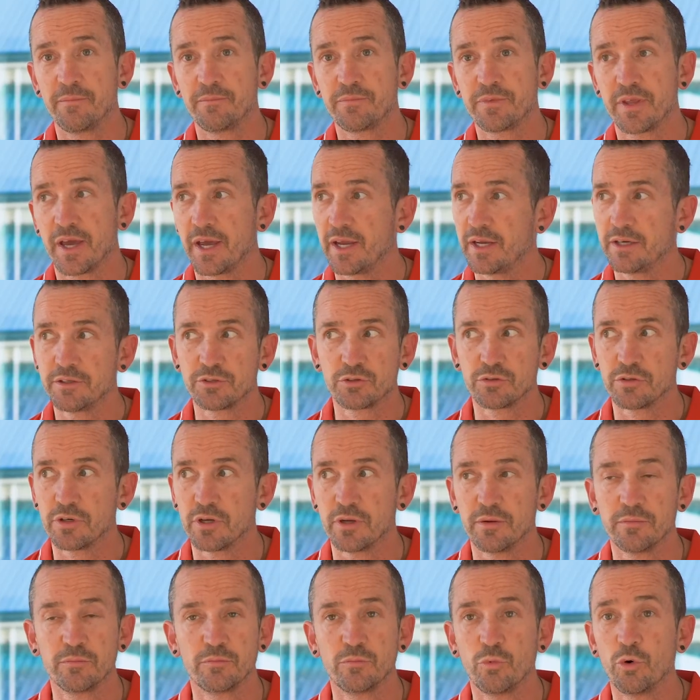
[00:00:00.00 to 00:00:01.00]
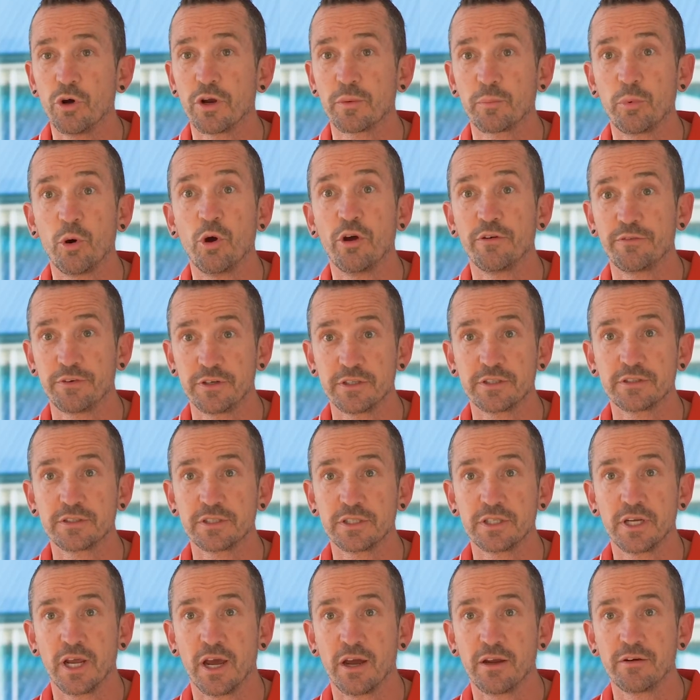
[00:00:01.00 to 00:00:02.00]
They sort of work perfect,
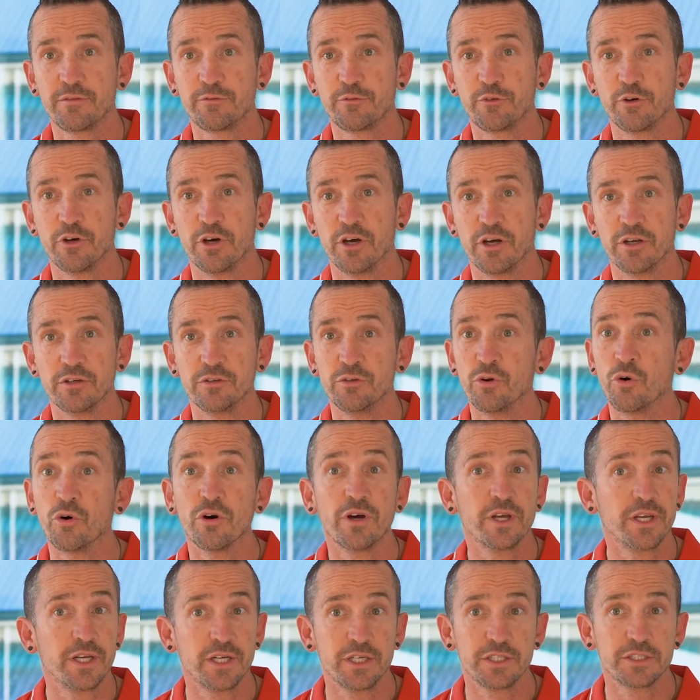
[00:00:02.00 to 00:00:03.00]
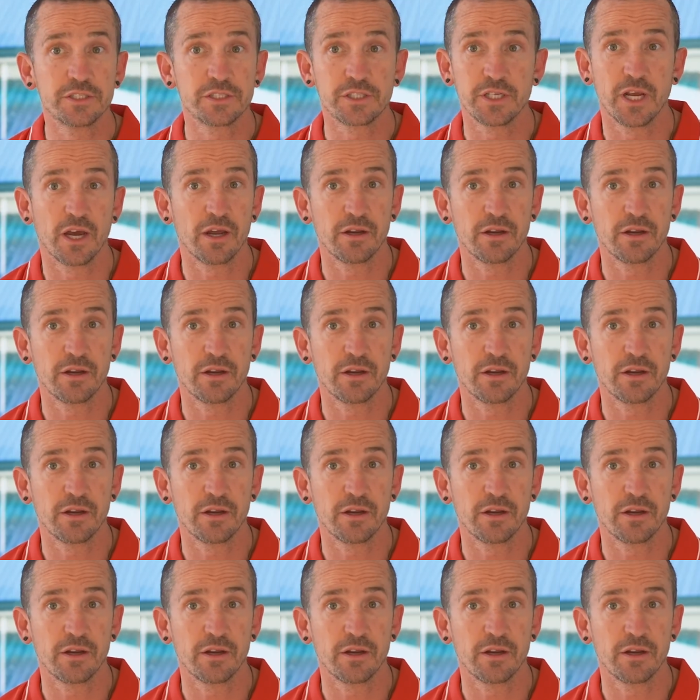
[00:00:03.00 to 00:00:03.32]
for noise,